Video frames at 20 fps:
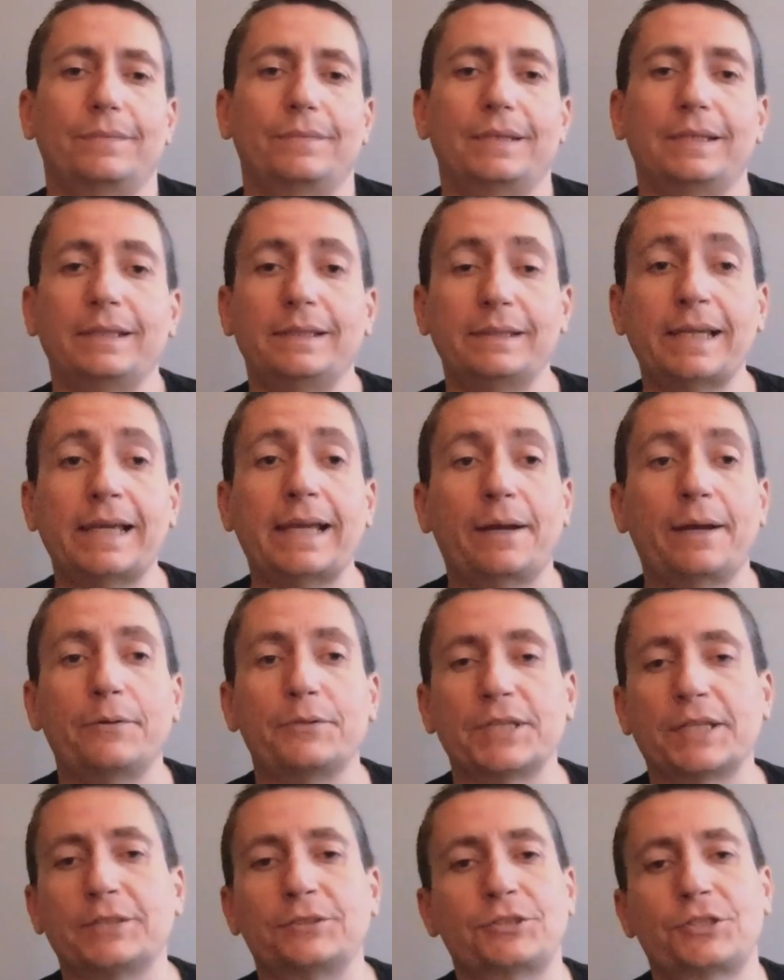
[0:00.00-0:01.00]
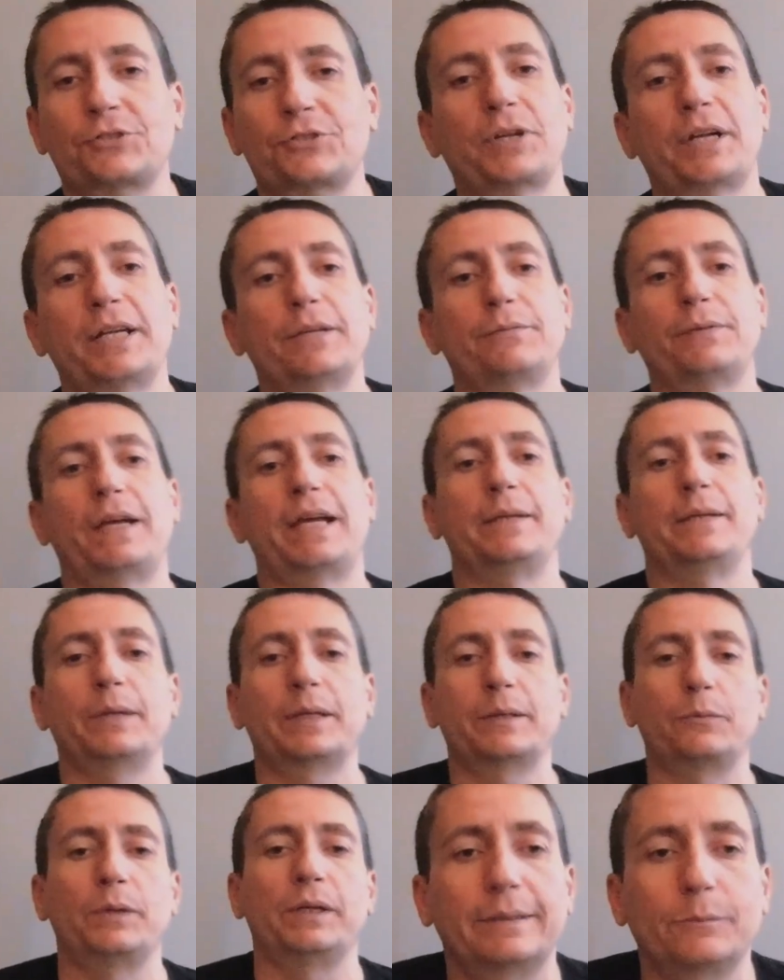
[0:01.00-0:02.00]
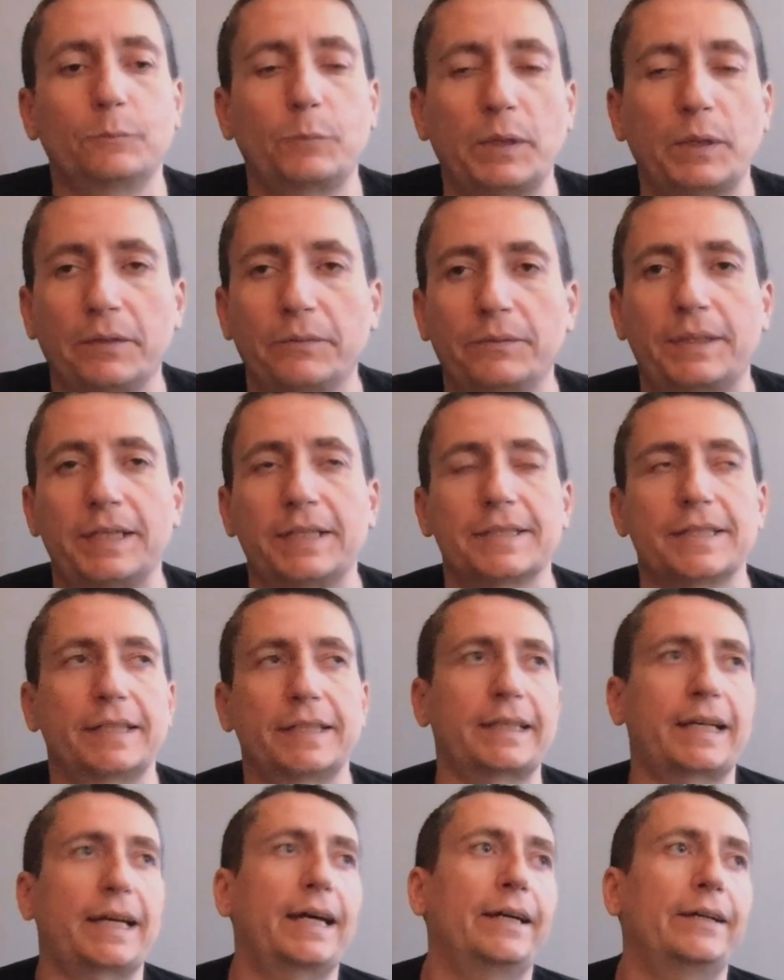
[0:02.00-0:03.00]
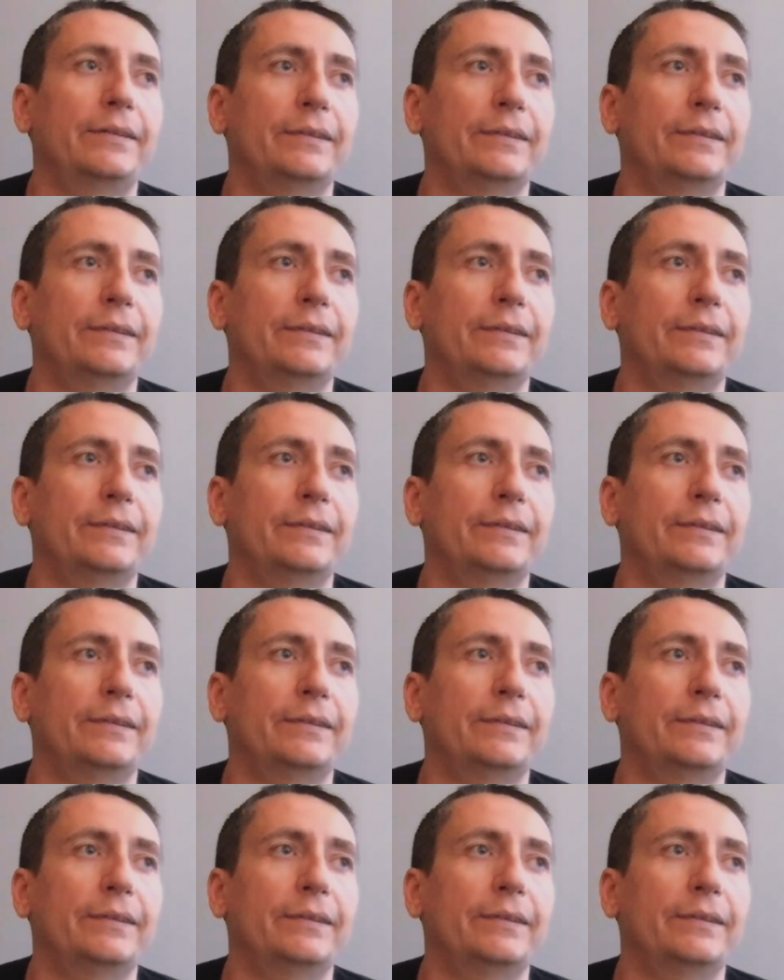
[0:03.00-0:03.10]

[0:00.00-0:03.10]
looking for I was like trying to find like weird things like that,